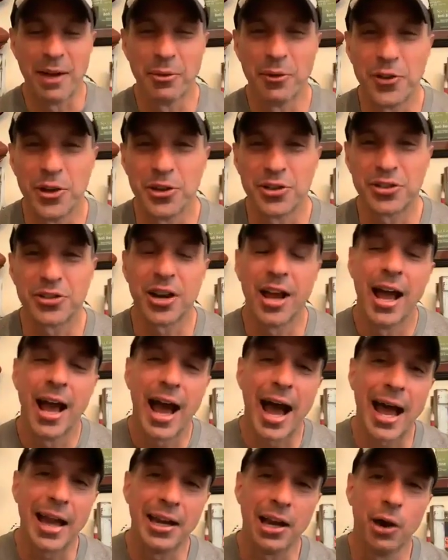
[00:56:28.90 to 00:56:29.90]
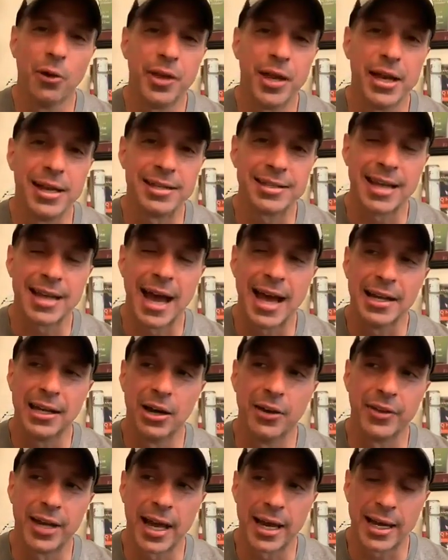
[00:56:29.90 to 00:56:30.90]
refuse to. I know this. I
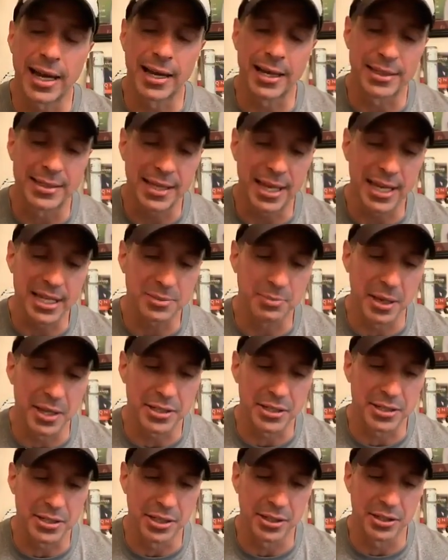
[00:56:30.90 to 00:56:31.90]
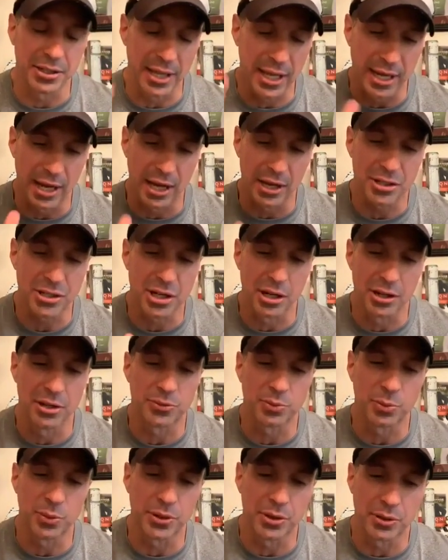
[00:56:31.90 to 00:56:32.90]
know that I got a text message the other day. I'll share
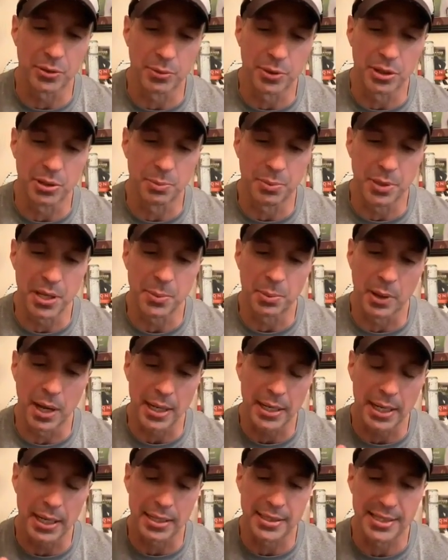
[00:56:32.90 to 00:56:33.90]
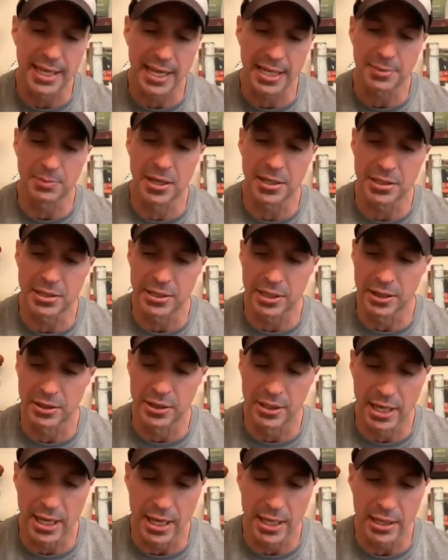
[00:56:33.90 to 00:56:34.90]
this with you, with your people. I got a text message the
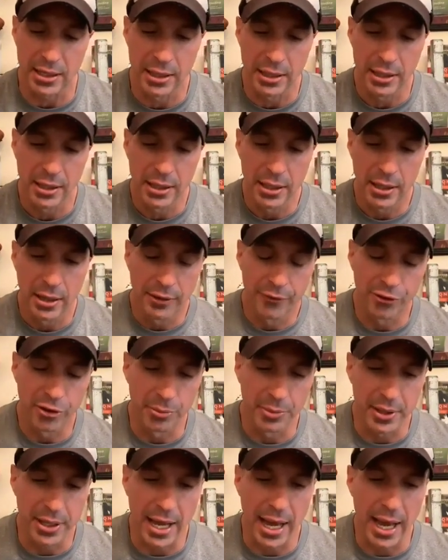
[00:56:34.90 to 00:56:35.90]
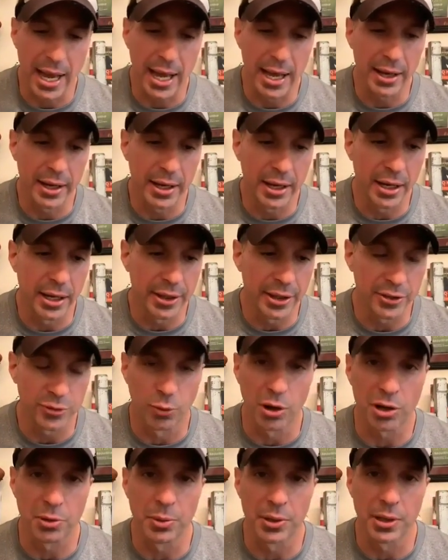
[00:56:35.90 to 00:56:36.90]
other day from the guy uh, that's
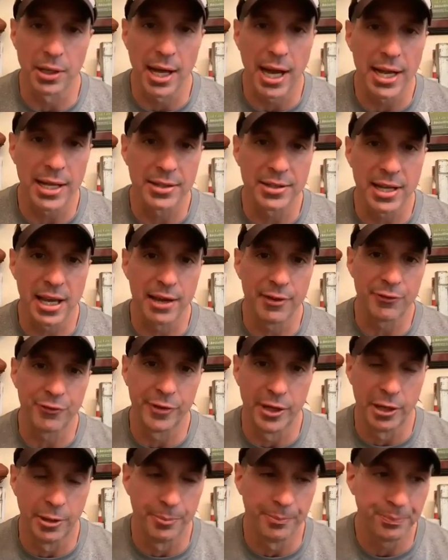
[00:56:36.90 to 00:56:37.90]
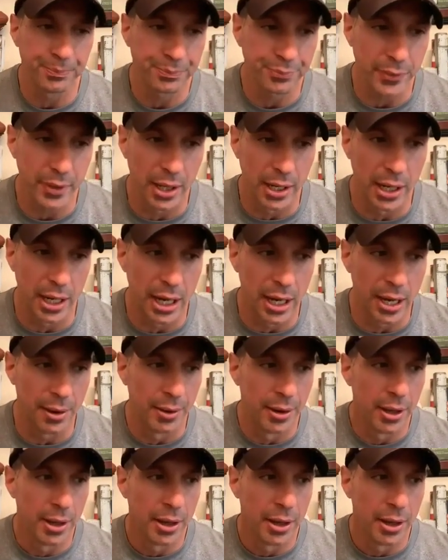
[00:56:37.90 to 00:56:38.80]
working with Lionsgate Film uh,